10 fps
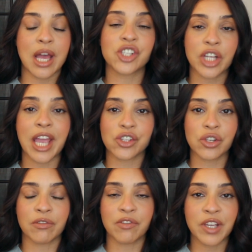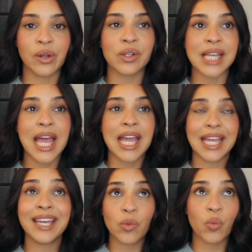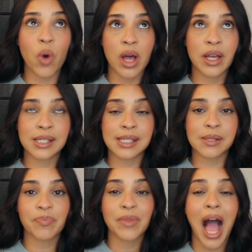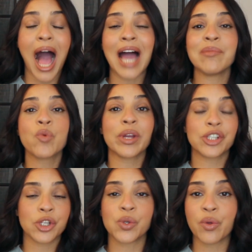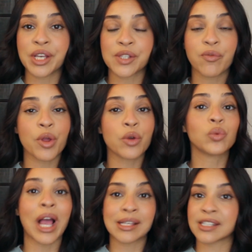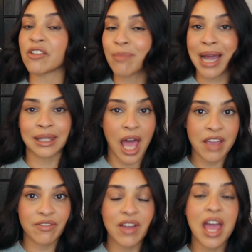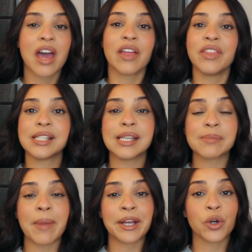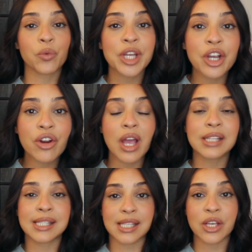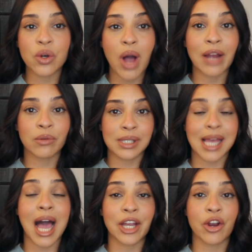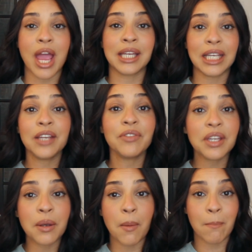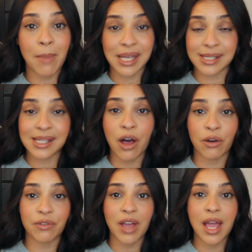education field, it was, I am going to do this for the rest of my life. This is my career until I retire. And even myself,